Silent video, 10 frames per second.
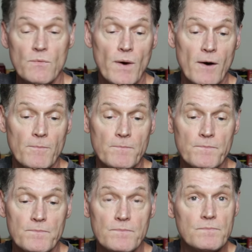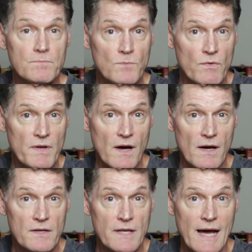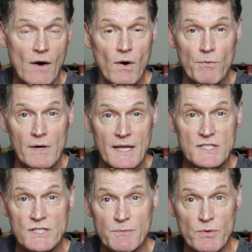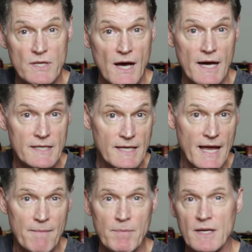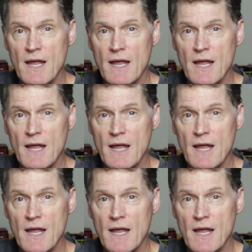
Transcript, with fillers: Well, moving on to how a relationship with God can be